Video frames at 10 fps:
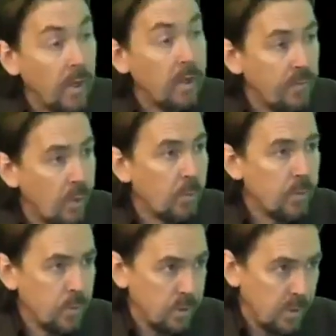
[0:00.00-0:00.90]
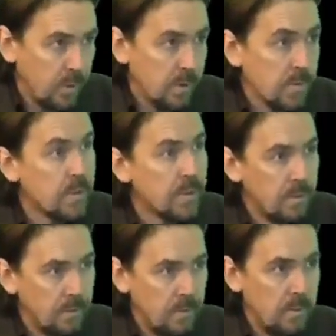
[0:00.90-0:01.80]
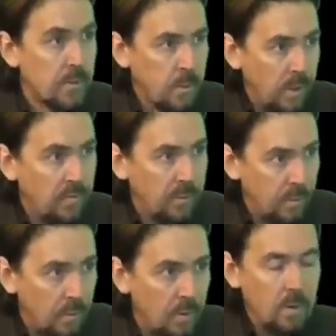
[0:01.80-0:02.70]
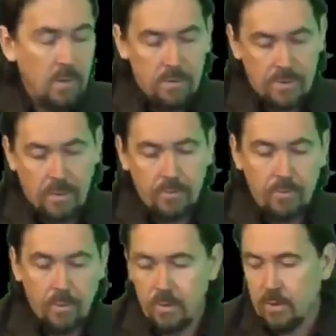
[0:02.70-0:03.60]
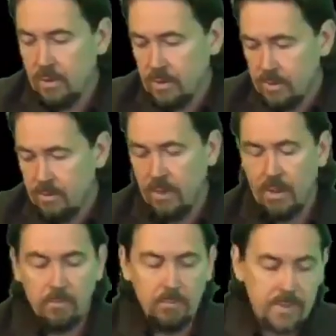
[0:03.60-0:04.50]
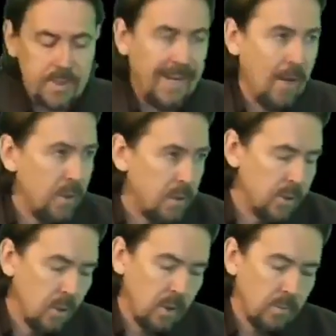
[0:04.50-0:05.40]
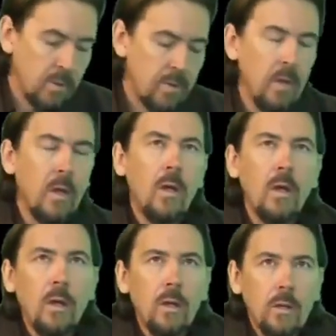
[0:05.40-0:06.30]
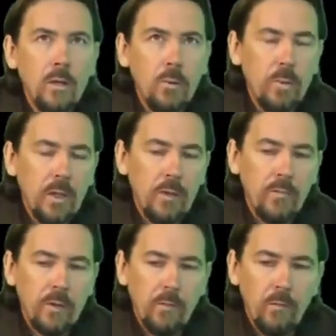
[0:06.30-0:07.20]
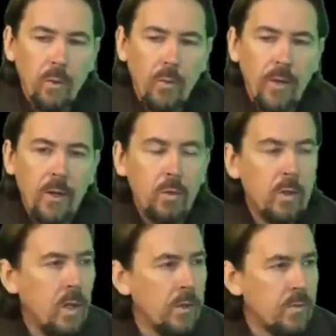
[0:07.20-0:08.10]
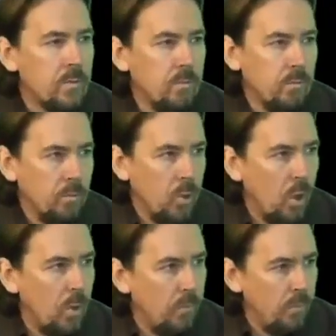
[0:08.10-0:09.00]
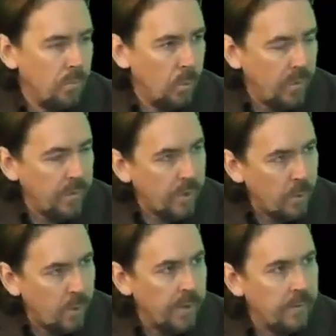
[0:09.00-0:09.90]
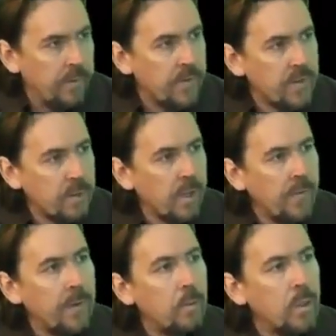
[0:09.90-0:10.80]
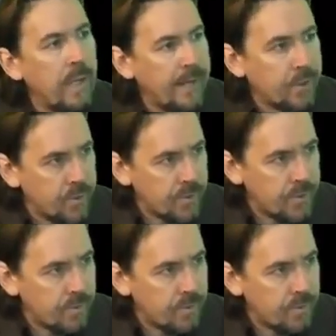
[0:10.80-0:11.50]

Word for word: 24 protocols, because there are, there are 24 separate protocols um, set out in the document, you believe that they were the way that they're written, they seem like they were lectures